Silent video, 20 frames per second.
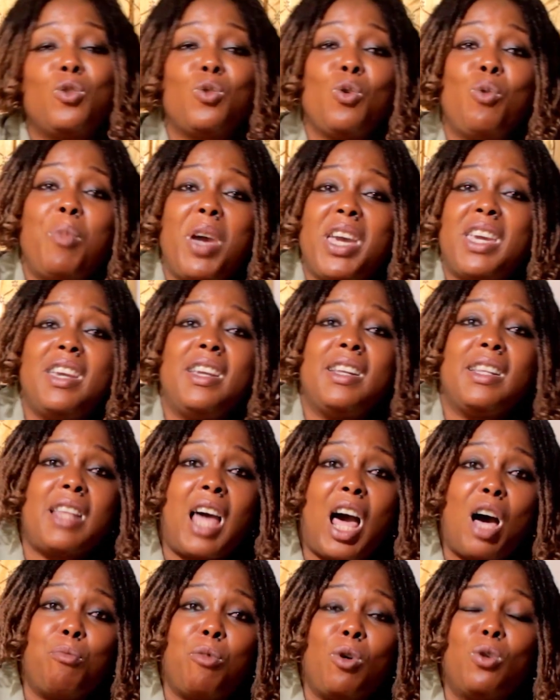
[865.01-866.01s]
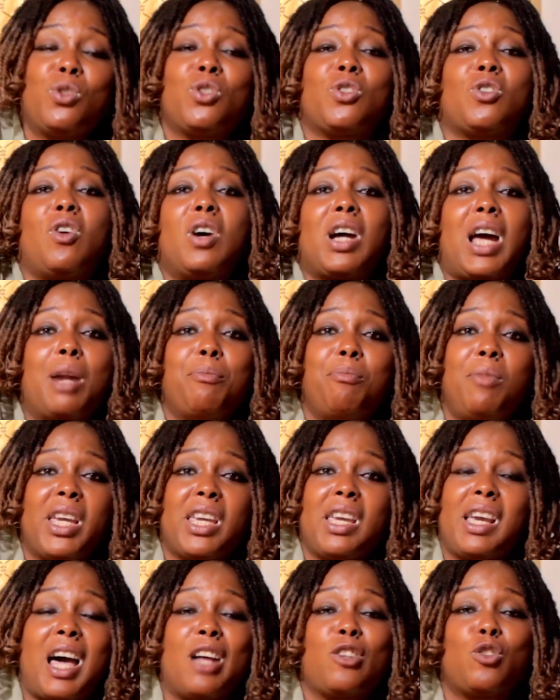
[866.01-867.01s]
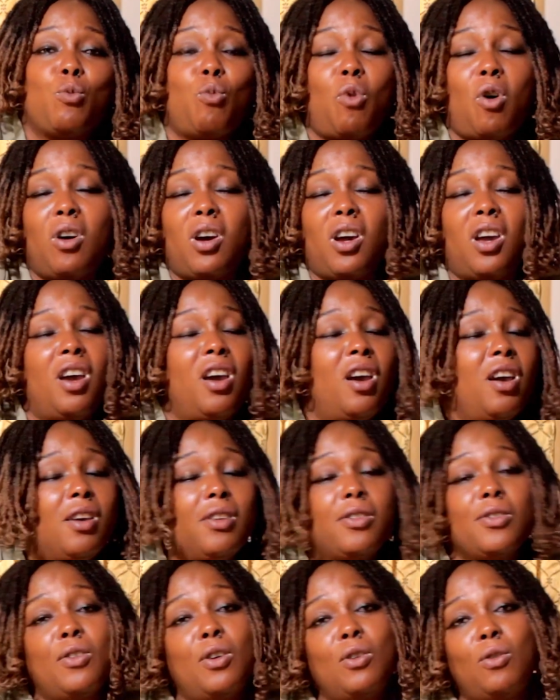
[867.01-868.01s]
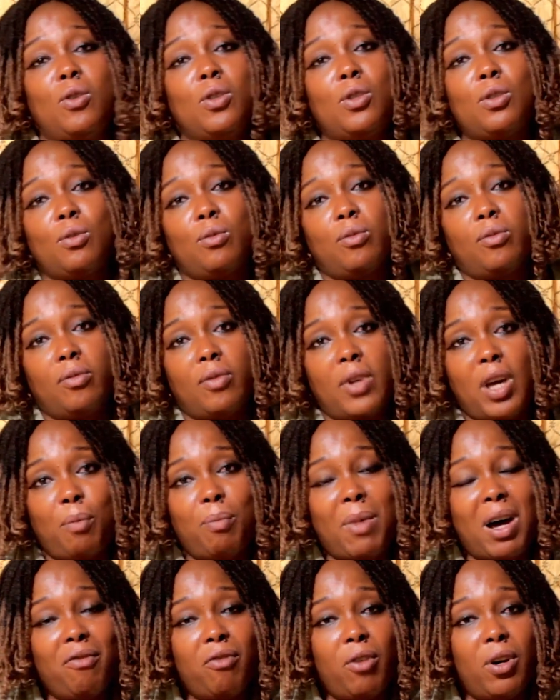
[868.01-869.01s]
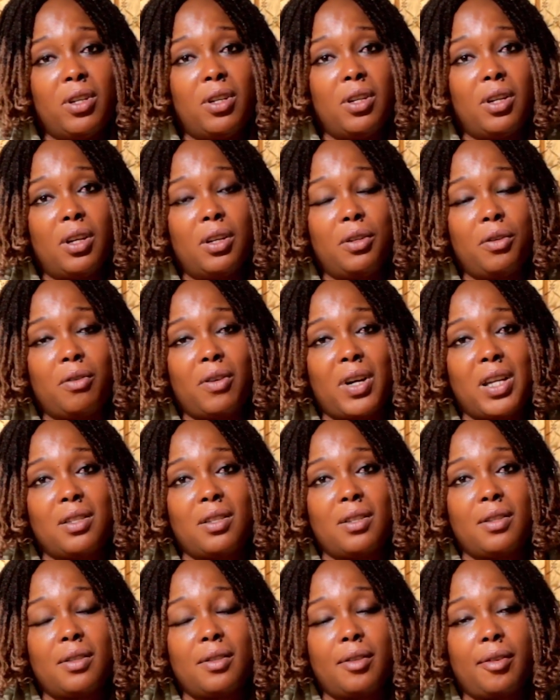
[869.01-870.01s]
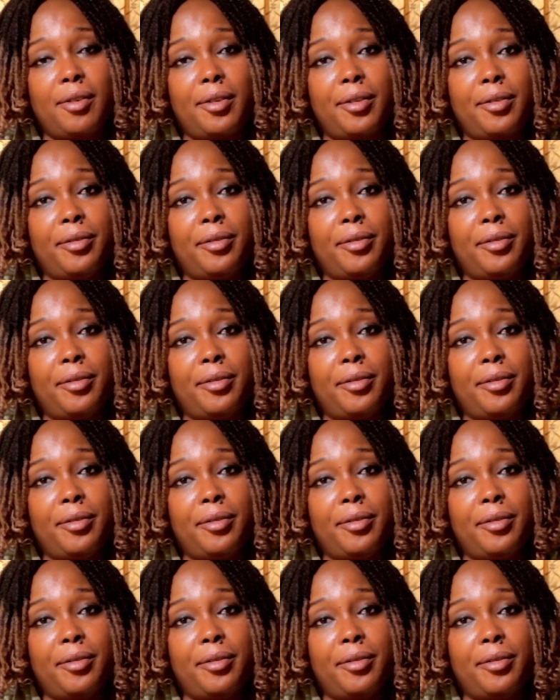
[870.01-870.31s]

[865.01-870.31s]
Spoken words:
So making her bone strong and making her to walk is not going to help avoid the crisis.